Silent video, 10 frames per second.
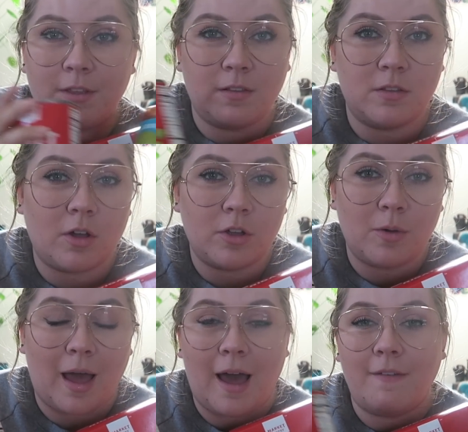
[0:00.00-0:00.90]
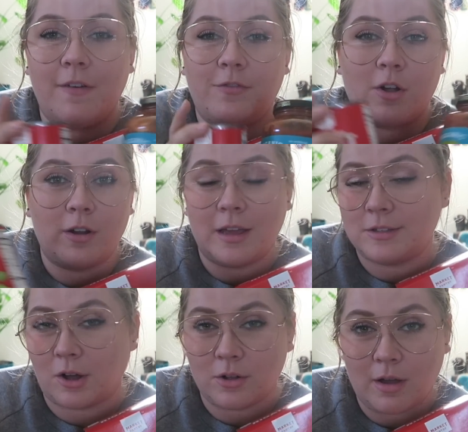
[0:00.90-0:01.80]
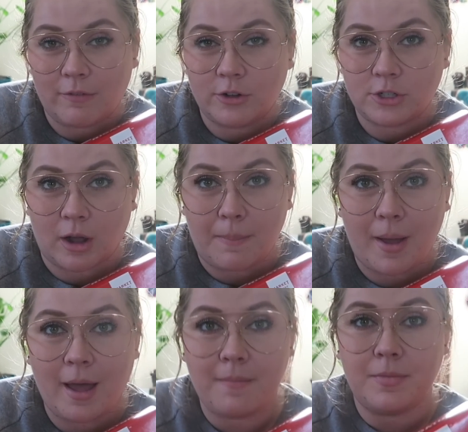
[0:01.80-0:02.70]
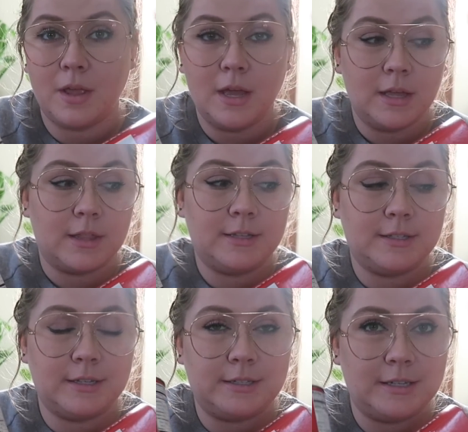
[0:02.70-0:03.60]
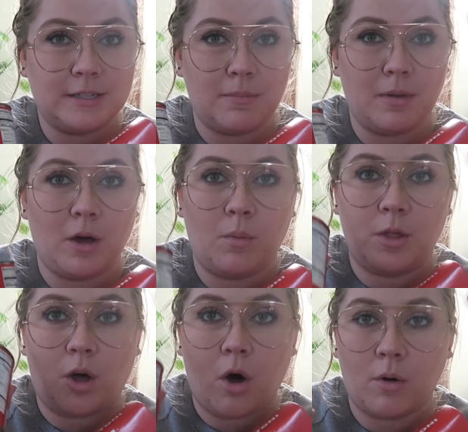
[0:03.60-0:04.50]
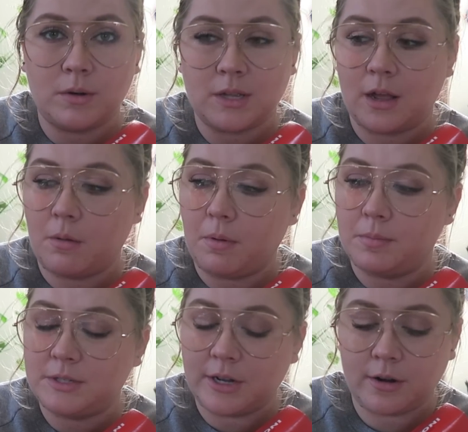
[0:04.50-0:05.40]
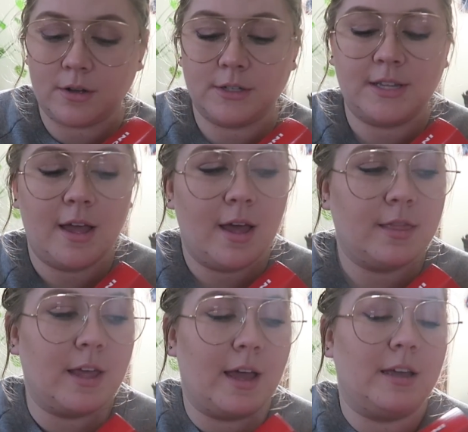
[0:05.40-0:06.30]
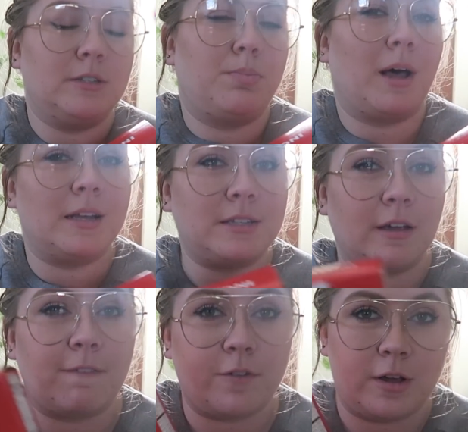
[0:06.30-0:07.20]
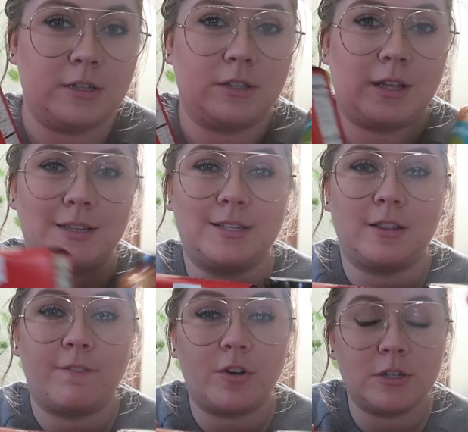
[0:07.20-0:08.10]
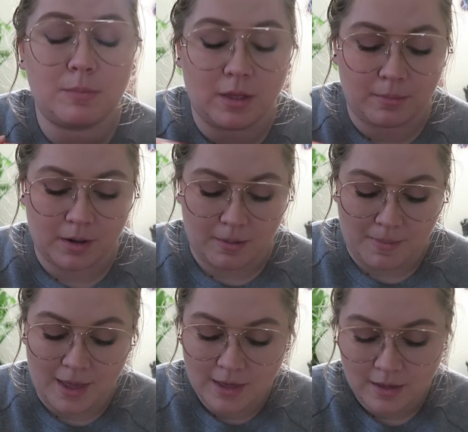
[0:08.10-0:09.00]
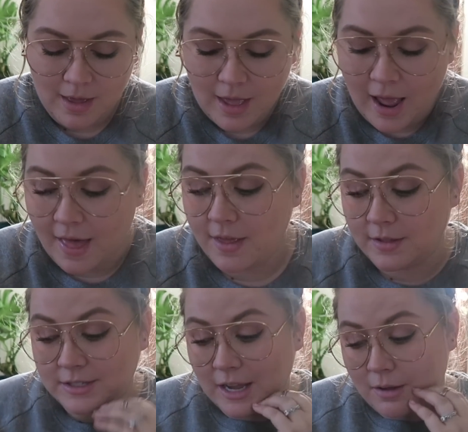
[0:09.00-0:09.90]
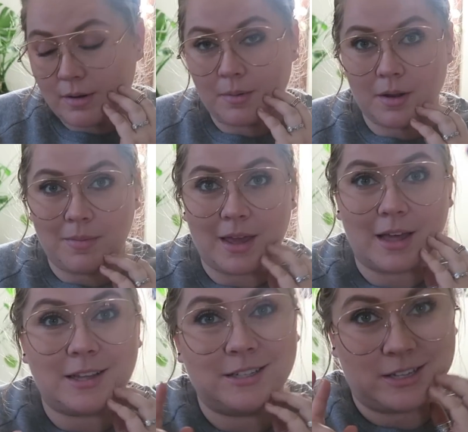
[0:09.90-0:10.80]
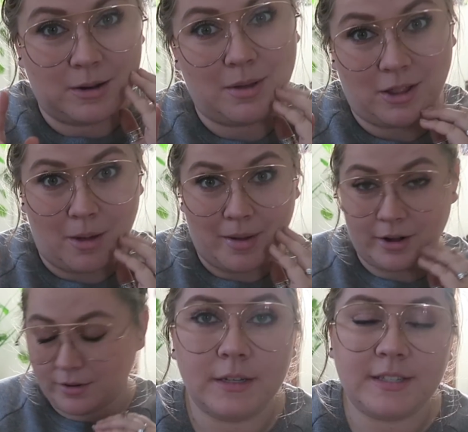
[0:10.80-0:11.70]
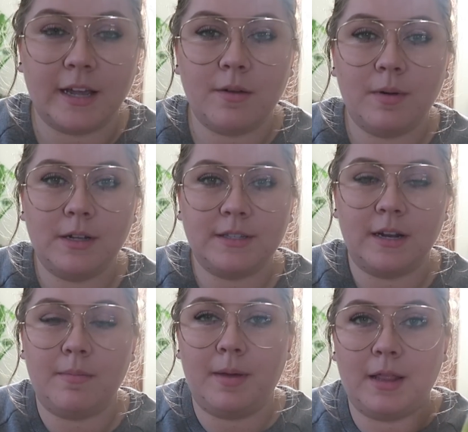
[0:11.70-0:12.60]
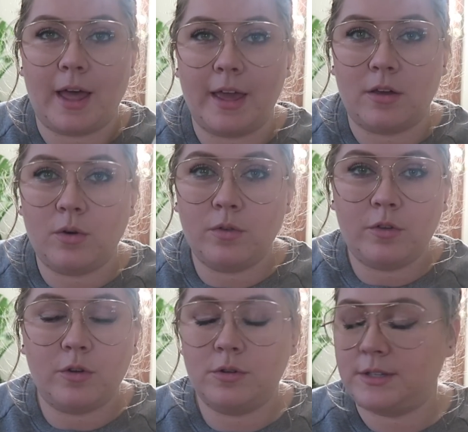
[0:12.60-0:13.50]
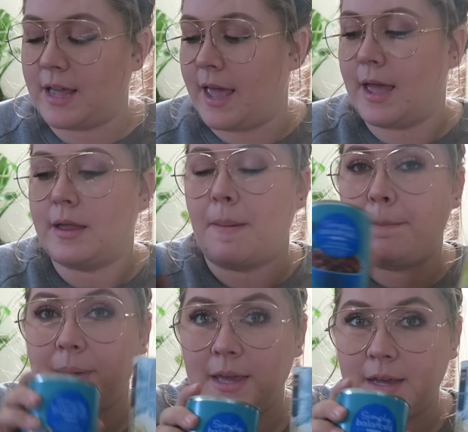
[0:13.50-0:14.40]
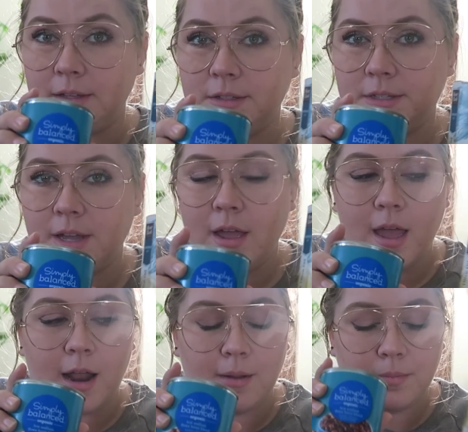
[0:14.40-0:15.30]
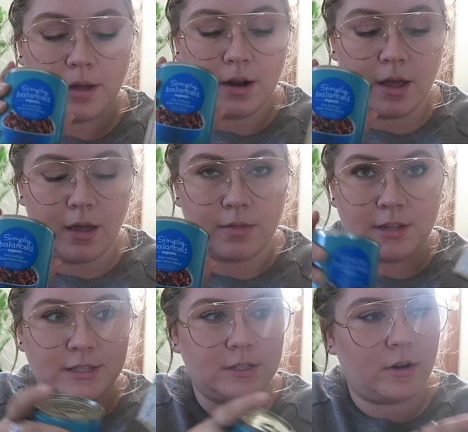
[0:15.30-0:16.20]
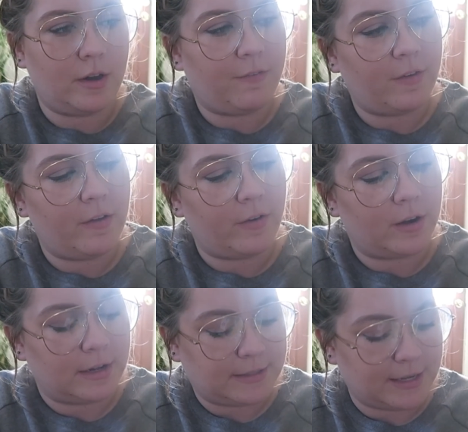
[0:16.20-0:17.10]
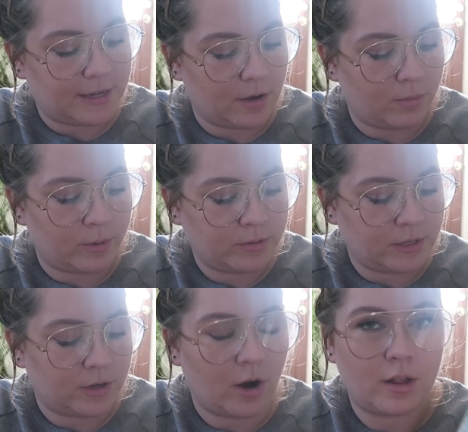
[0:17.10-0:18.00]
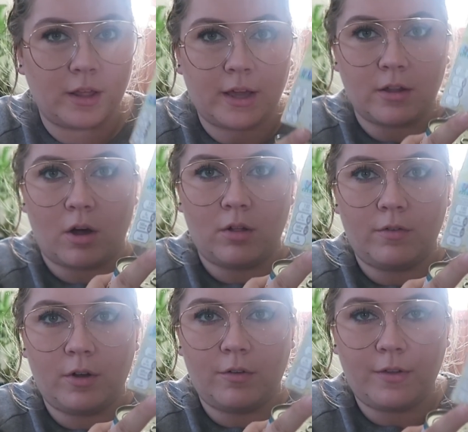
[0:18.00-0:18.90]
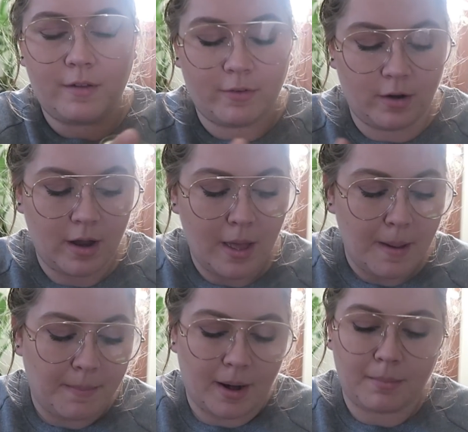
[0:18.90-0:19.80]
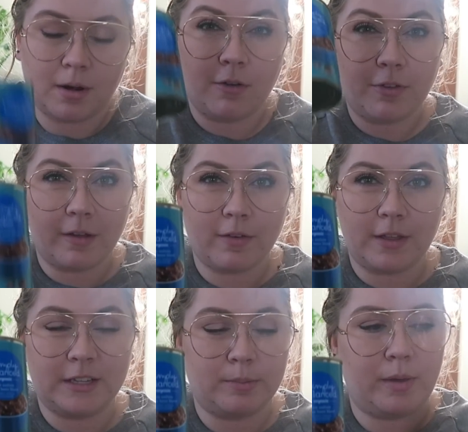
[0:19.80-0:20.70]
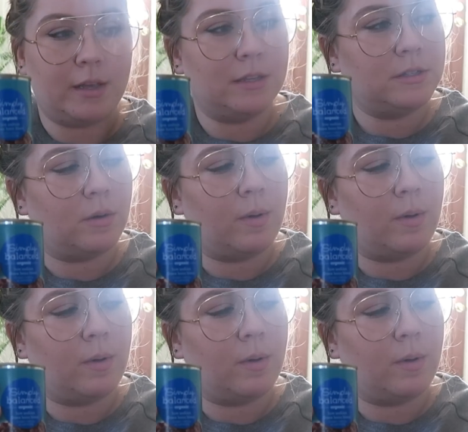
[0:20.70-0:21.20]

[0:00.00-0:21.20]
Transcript: if this is all you have, if Target is all you have to shop at, this is a decent meal with all recyclable materials that is plastic free. So that's the first meal I'm gonna make. And then the second one I'm gonna make, I think is gonna be a lot better. The second one is gonna be like couscous and beans. And I'm gonna, this is already flavored. It's like a roasted garlic and olive oil flavor. But I'm gonna flavor these beans